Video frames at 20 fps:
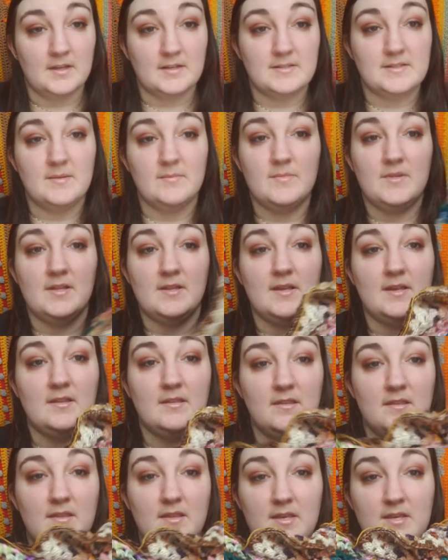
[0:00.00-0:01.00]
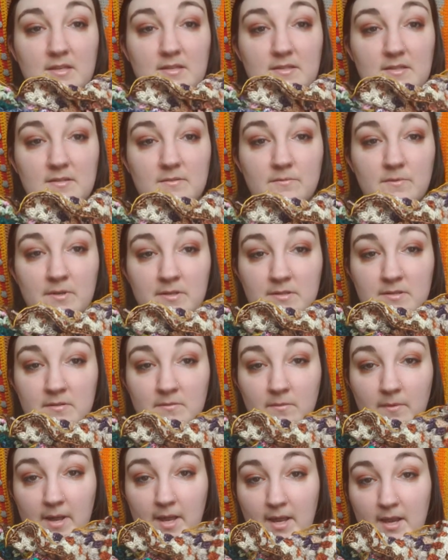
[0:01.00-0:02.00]
something like this in worsted
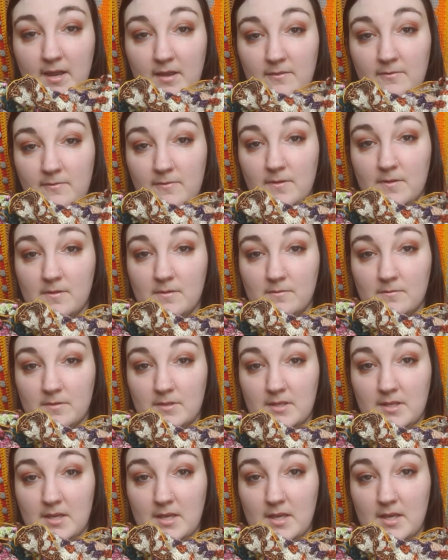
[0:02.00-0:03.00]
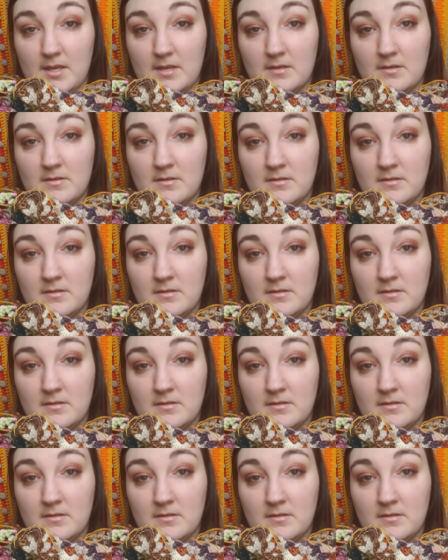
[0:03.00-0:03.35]
weight. I feel would get